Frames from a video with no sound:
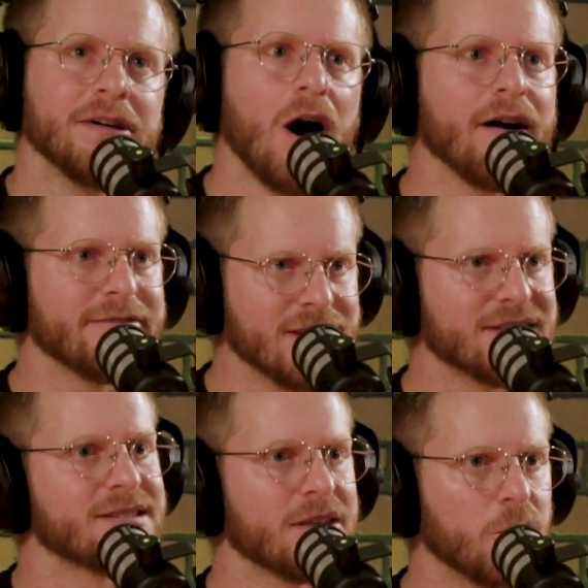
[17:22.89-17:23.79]

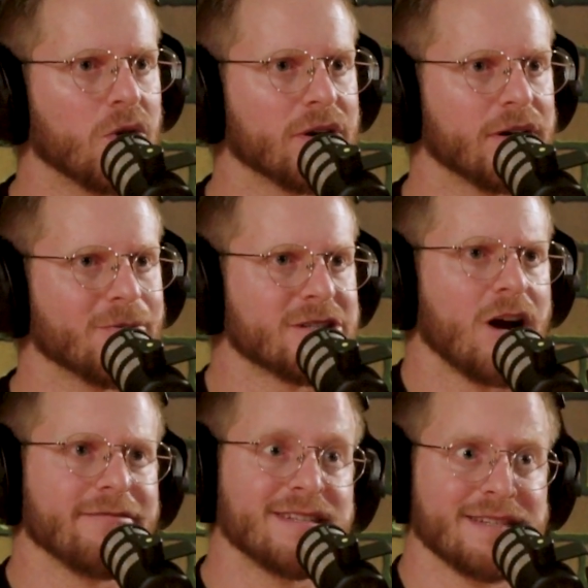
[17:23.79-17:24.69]
obvious to the word, which
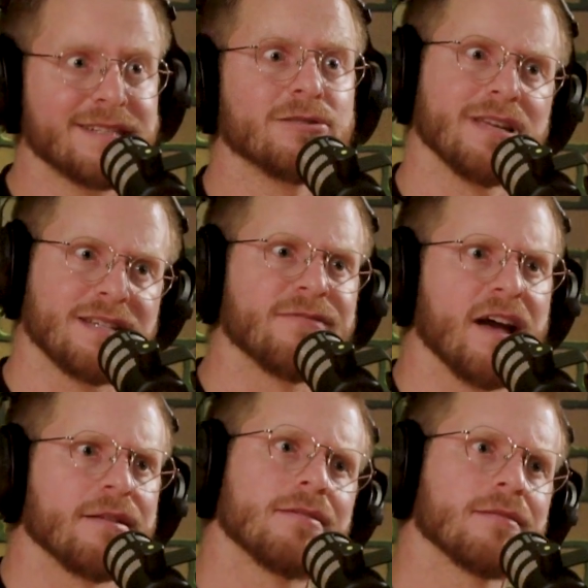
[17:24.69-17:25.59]
obviously still takes
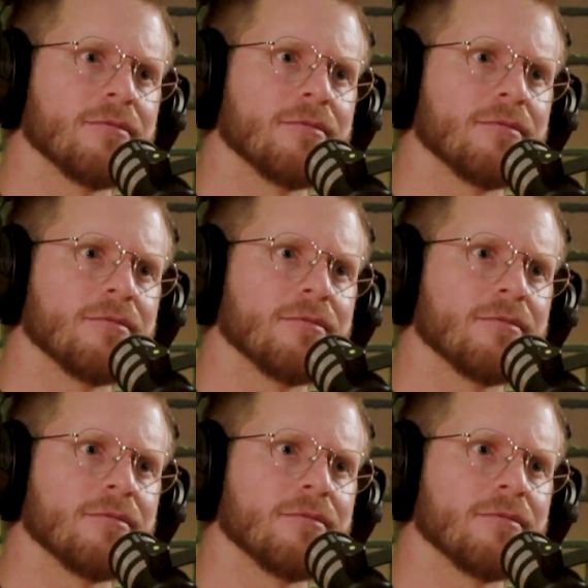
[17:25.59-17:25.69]
faith,